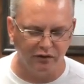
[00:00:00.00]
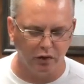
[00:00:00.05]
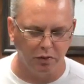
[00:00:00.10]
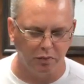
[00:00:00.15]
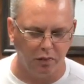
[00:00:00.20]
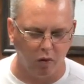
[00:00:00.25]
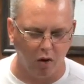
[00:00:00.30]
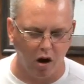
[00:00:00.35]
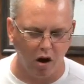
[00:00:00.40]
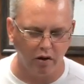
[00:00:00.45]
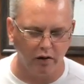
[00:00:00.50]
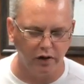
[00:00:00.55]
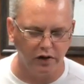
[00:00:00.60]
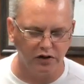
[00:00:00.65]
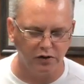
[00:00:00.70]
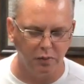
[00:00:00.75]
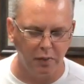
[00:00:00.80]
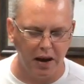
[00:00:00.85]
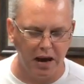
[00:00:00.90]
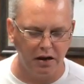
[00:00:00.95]
for
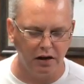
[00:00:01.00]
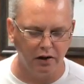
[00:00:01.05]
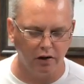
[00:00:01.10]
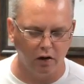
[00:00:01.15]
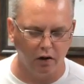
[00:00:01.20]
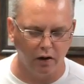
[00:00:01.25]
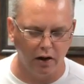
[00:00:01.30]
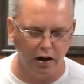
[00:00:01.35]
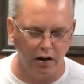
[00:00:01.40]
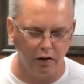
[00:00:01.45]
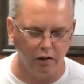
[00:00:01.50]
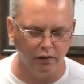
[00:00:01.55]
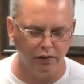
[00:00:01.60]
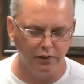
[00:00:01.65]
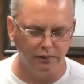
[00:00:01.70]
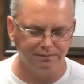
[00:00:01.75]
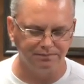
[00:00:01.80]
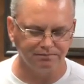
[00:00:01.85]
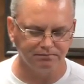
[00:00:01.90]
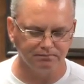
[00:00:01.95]
progress made in her
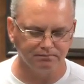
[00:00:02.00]
health.